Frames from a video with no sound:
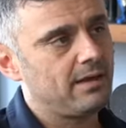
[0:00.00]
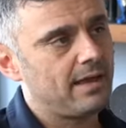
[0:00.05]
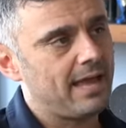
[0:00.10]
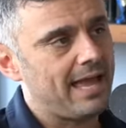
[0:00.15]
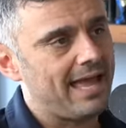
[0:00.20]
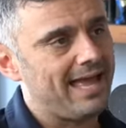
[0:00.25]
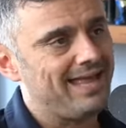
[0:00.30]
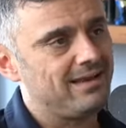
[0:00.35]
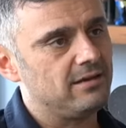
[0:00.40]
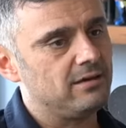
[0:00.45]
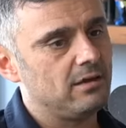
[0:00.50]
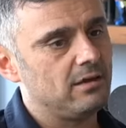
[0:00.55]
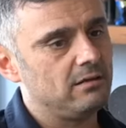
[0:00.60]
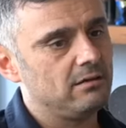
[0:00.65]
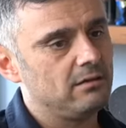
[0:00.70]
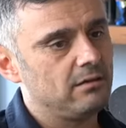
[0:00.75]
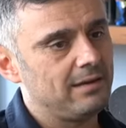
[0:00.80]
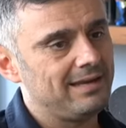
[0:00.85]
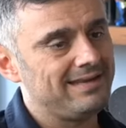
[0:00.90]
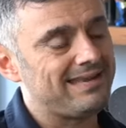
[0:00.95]
And
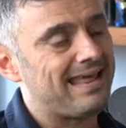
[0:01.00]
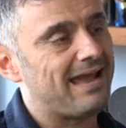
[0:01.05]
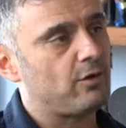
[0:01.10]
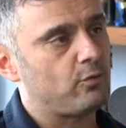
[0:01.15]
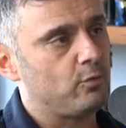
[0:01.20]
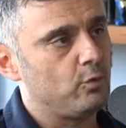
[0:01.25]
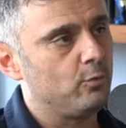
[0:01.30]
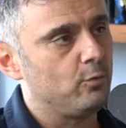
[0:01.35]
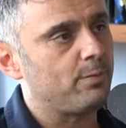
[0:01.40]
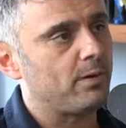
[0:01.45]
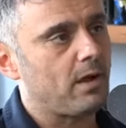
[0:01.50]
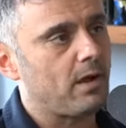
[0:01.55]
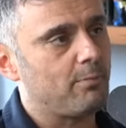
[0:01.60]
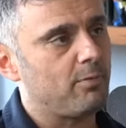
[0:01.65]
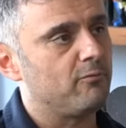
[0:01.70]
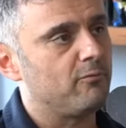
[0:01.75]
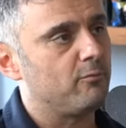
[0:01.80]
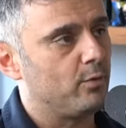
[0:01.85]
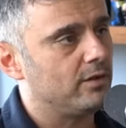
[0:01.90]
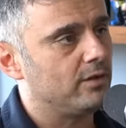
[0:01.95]
in that group, a couple
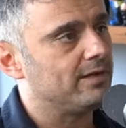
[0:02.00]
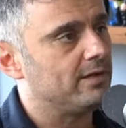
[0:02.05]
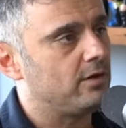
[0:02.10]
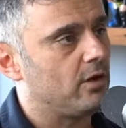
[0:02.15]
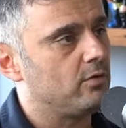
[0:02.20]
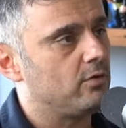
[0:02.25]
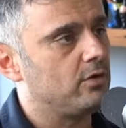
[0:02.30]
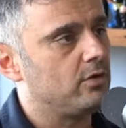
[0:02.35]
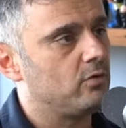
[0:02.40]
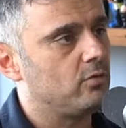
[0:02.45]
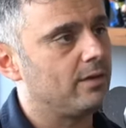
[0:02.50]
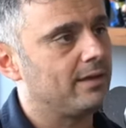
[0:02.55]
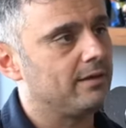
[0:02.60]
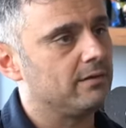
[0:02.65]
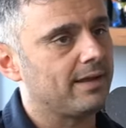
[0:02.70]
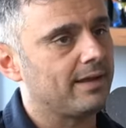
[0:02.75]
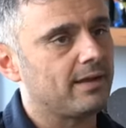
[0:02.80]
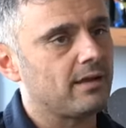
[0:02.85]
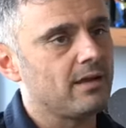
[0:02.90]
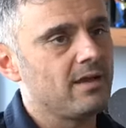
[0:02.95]
of them really know you and
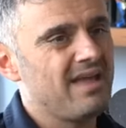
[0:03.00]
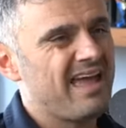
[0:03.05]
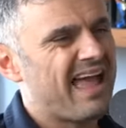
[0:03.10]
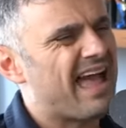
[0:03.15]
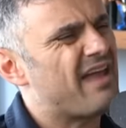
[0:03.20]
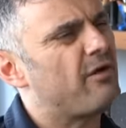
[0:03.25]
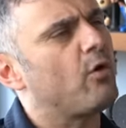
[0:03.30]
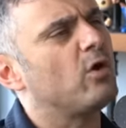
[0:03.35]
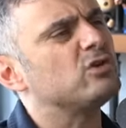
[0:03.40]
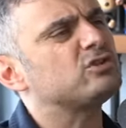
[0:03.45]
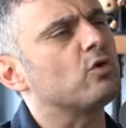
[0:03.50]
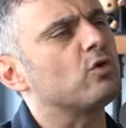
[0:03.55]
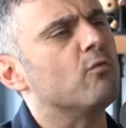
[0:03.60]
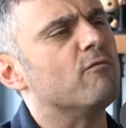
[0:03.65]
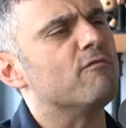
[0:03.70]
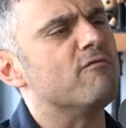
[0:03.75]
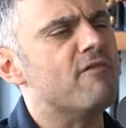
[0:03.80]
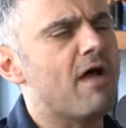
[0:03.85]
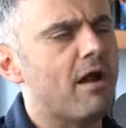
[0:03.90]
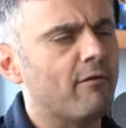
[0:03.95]
like, and are also
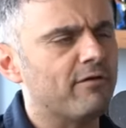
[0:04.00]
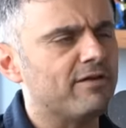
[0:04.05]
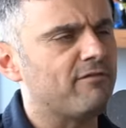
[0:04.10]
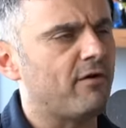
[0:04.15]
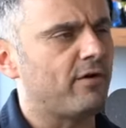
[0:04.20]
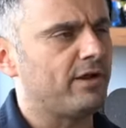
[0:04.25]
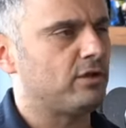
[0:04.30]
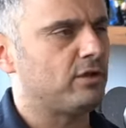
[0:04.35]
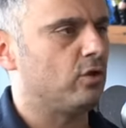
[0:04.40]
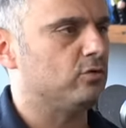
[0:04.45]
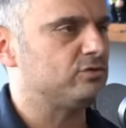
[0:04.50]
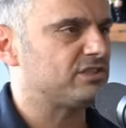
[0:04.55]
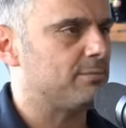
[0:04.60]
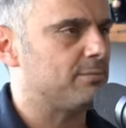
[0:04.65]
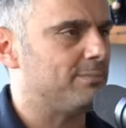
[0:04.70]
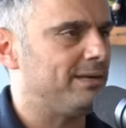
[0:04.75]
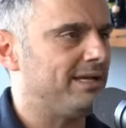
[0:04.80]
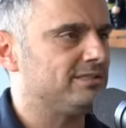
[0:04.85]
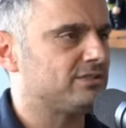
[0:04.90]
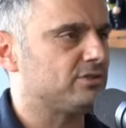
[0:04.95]
very, very close to
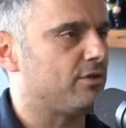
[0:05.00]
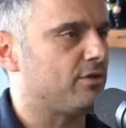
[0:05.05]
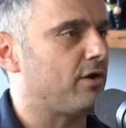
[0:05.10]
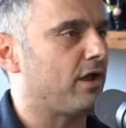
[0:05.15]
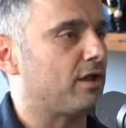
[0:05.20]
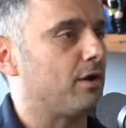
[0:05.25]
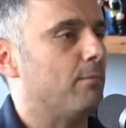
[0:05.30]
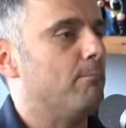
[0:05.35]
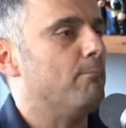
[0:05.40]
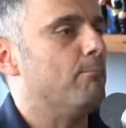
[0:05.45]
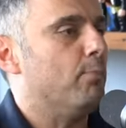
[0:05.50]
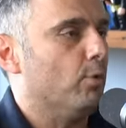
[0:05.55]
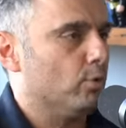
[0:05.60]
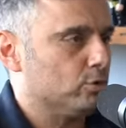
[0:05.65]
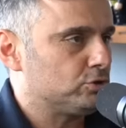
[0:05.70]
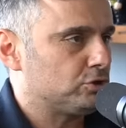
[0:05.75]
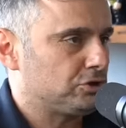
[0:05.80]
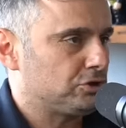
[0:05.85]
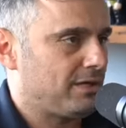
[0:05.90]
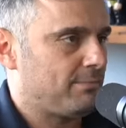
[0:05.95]
me. So they're not going to
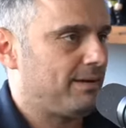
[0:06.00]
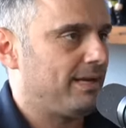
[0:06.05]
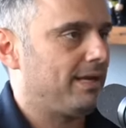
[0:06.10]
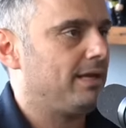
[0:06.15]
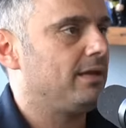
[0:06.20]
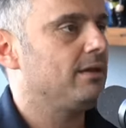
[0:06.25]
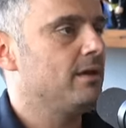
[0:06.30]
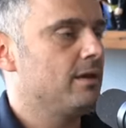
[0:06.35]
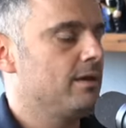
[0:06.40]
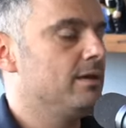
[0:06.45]
bullshit me.